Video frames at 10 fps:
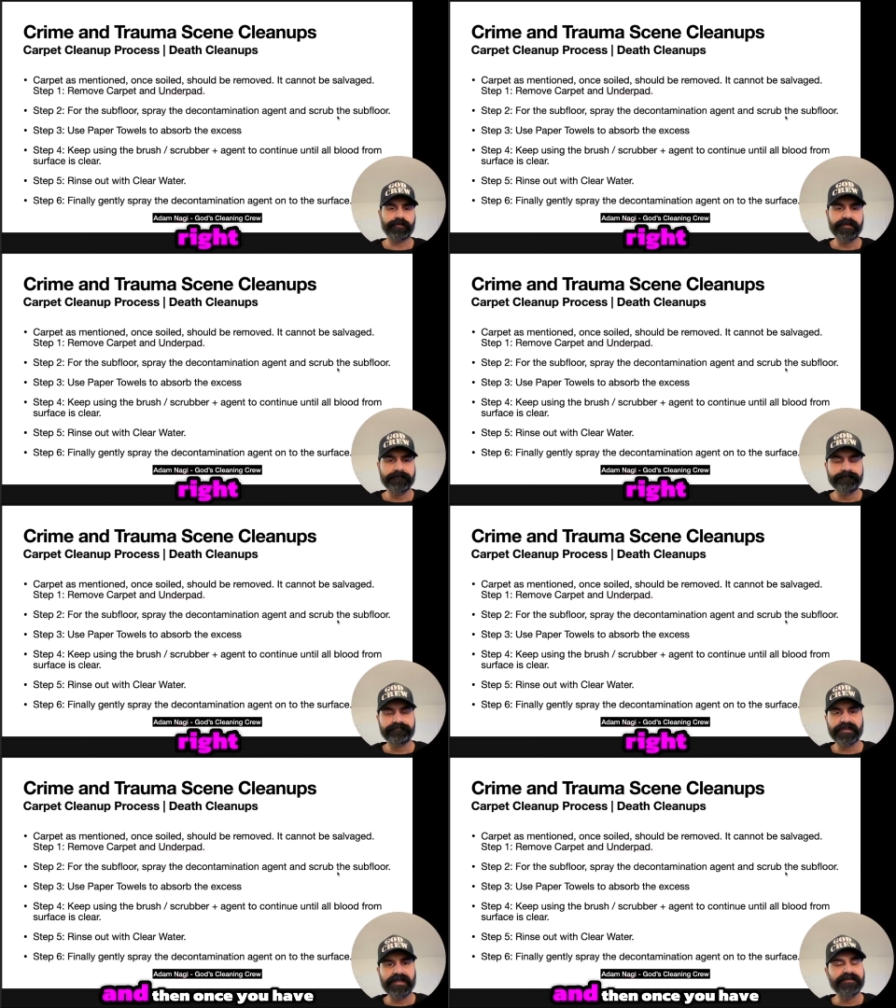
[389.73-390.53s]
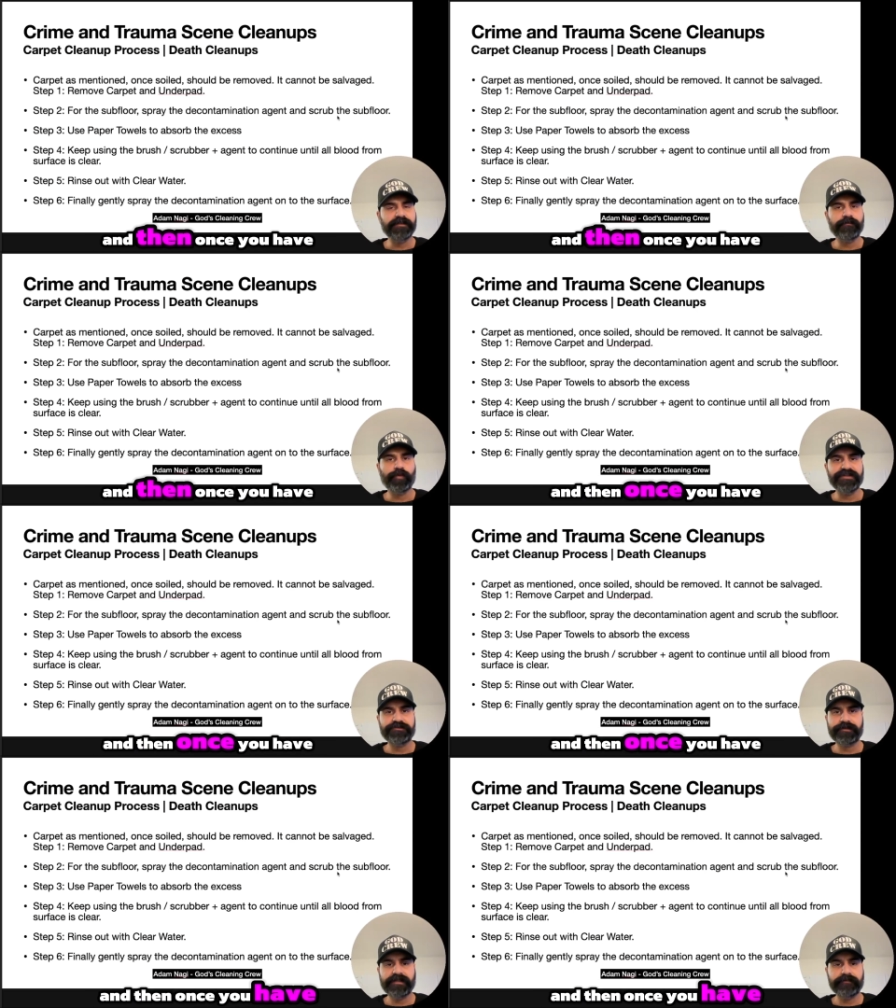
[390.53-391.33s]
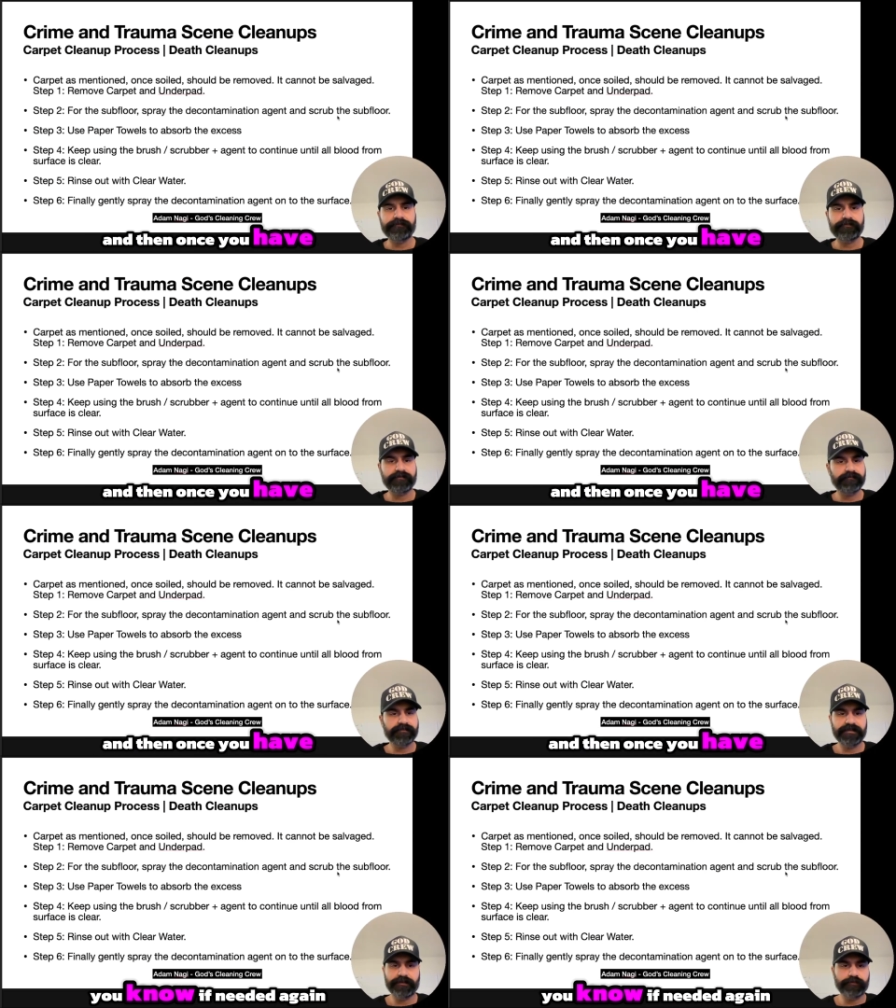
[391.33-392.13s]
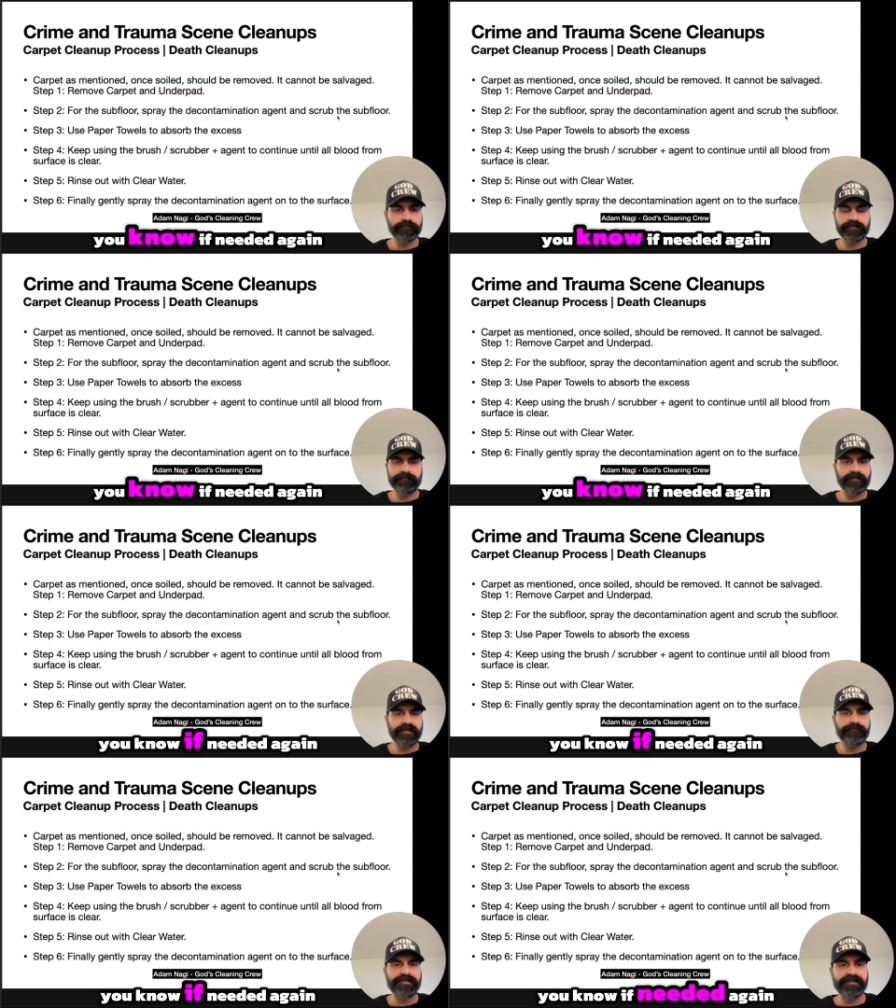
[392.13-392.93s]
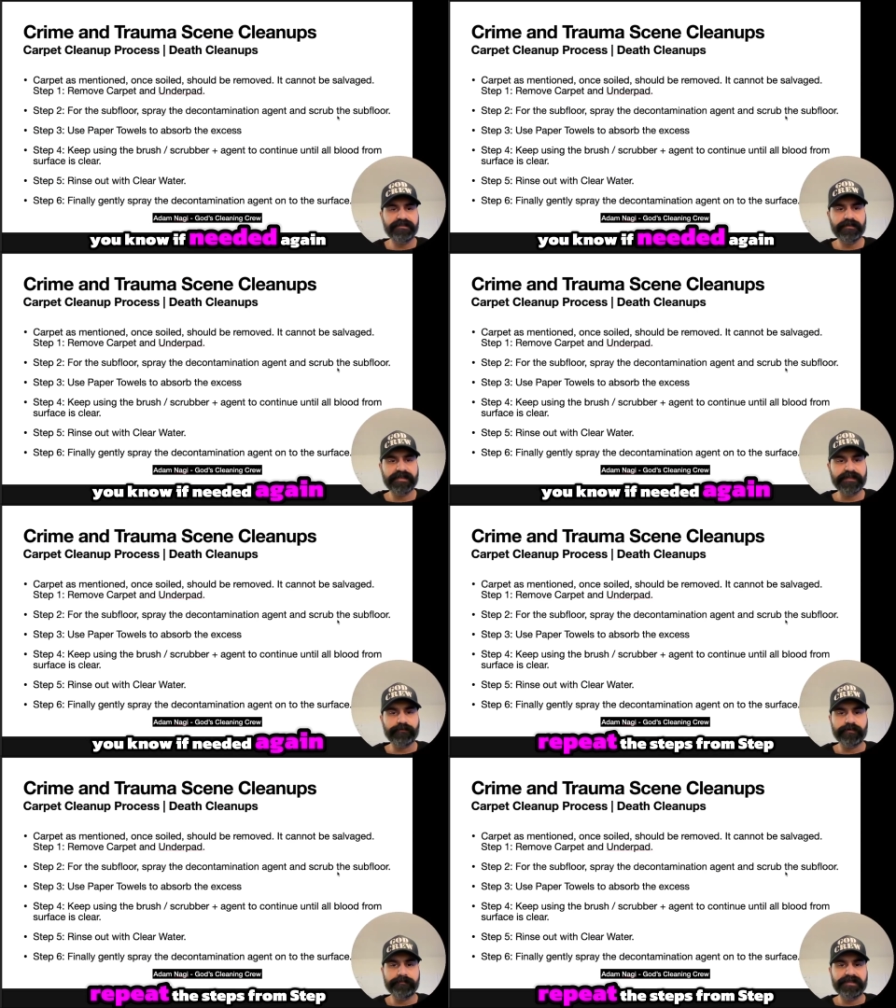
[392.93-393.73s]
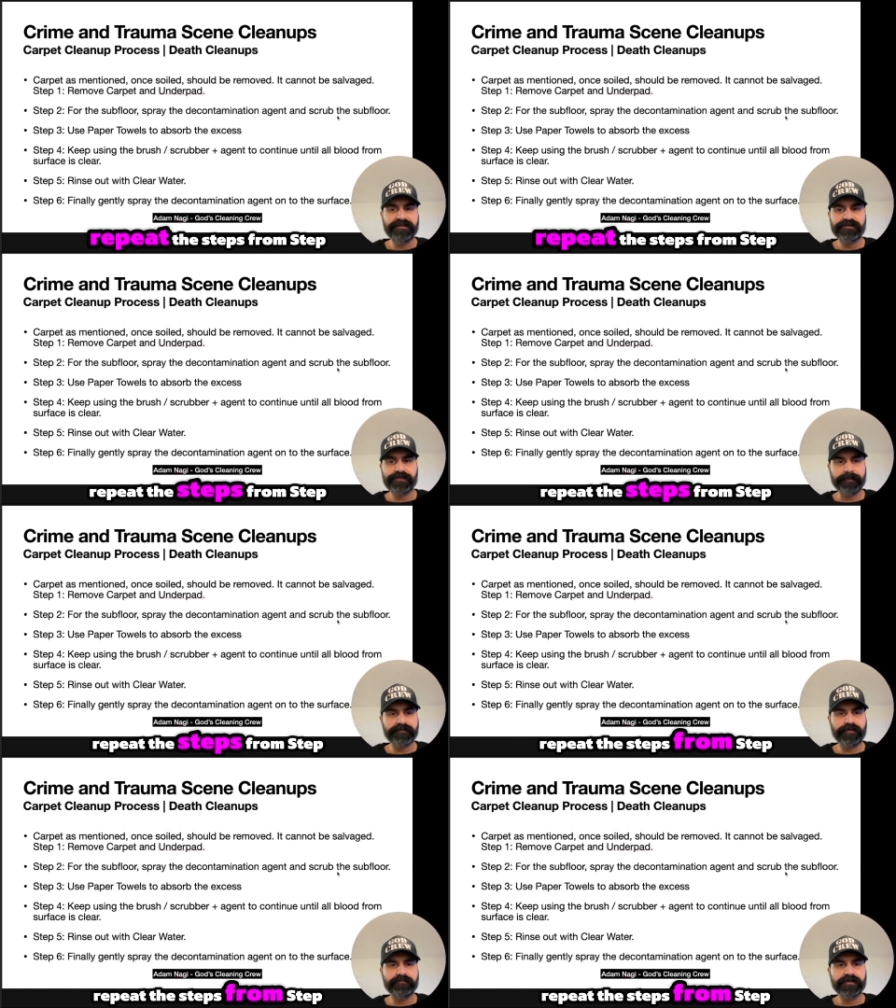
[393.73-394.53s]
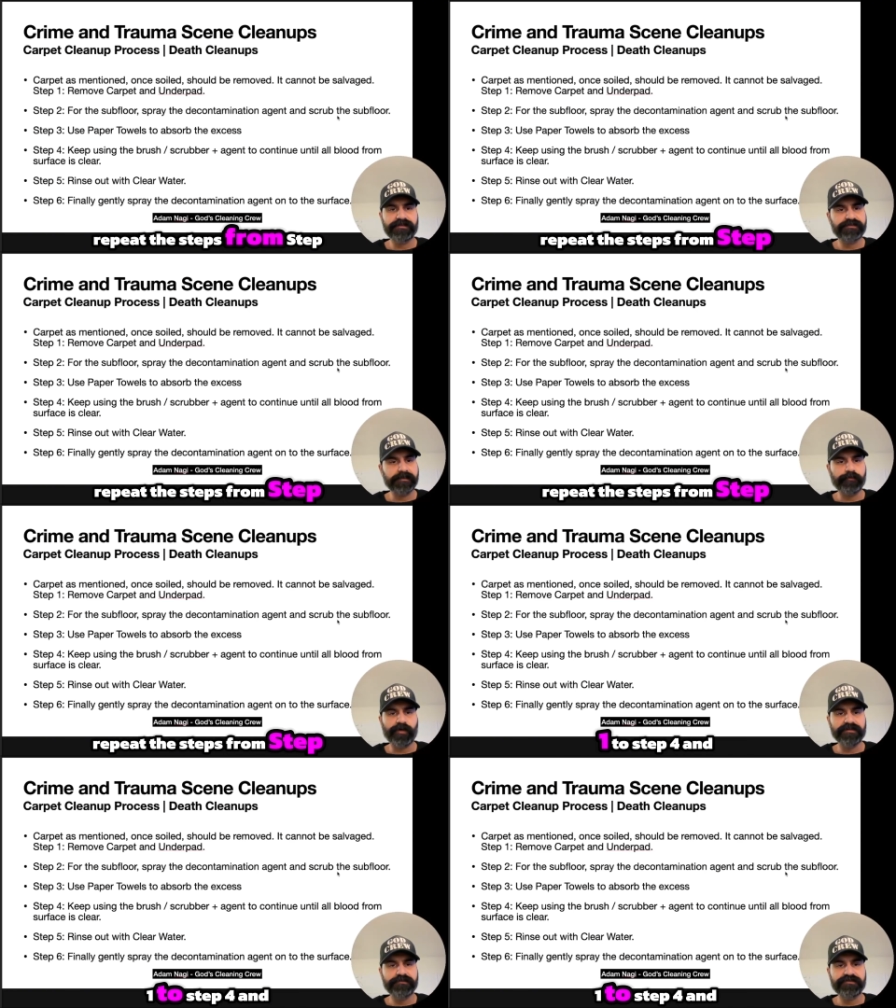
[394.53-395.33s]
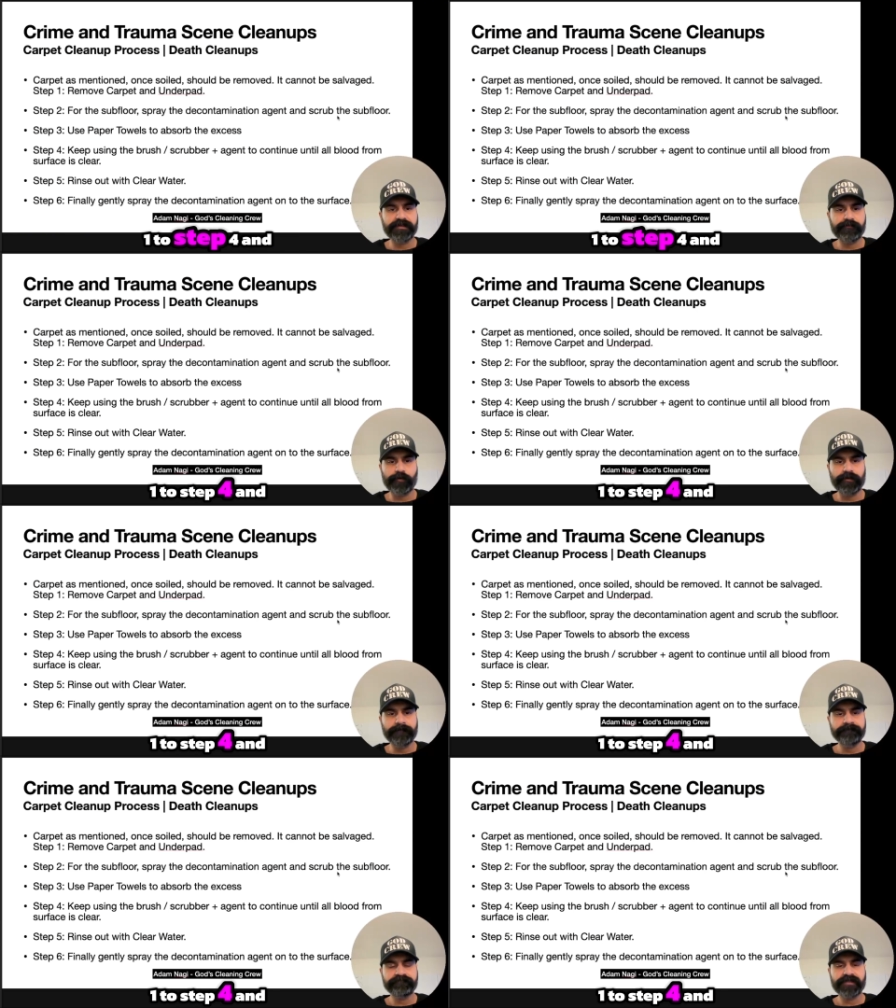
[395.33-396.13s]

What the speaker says: right? And then once you have, if needed, again, repeat the steps from step 1 to step 4.